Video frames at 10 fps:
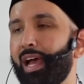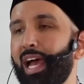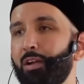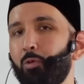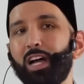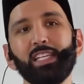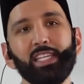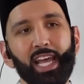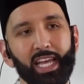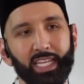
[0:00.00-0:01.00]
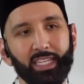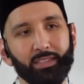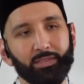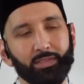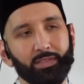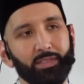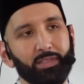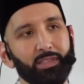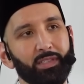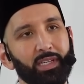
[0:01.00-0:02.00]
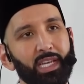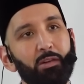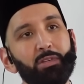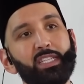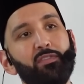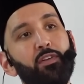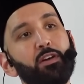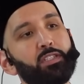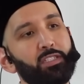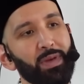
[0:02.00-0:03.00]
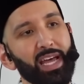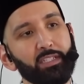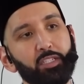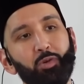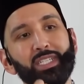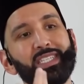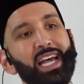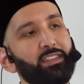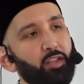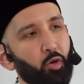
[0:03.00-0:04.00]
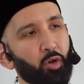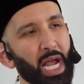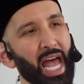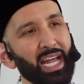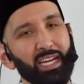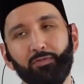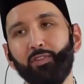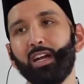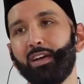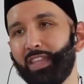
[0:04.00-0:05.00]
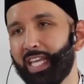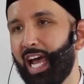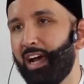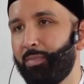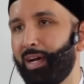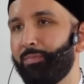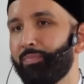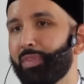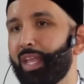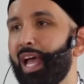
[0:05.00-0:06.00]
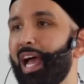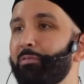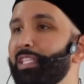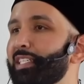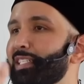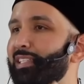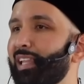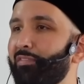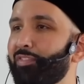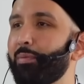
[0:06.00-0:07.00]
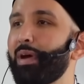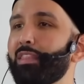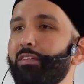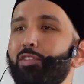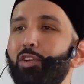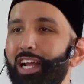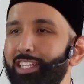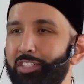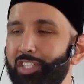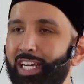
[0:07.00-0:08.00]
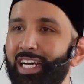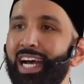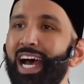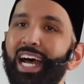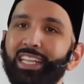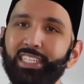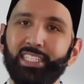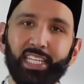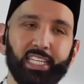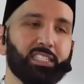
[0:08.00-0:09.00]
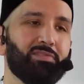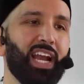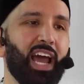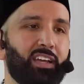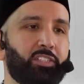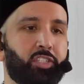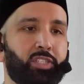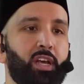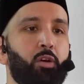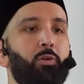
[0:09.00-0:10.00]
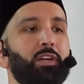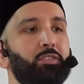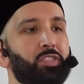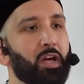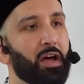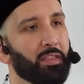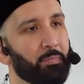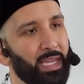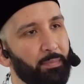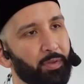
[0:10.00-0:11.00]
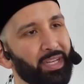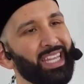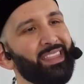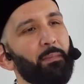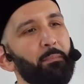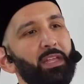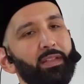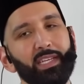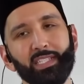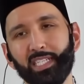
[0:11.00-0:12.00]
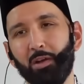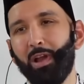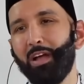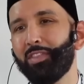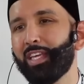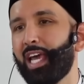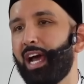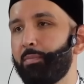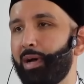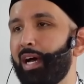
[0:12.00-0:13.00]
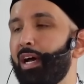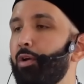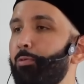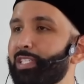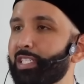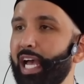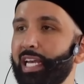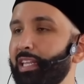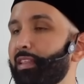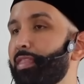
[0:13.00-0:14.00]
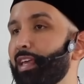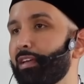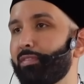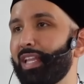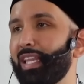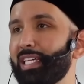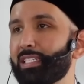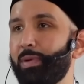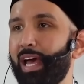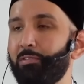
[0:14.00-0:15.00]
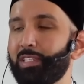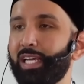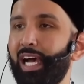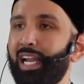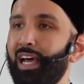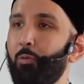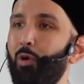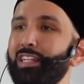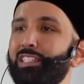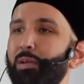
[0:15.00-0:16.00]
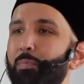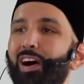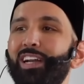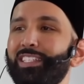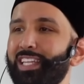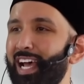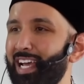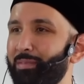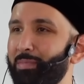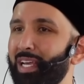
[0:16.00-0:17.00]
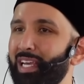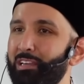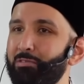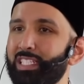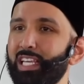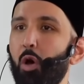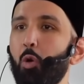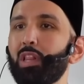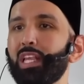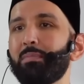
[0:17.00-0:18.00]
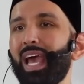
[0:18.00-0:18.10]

And one day, he was the first man to recite the Quran in front of the Kaaba. And we just left the month of Dhul-Hijjah and the scenes of Al-Hajj, where you saw the people in the millions around the Kaaba reciting the dhikr of Allah subhanahu wa ta'ala. Once upon a time, he was the only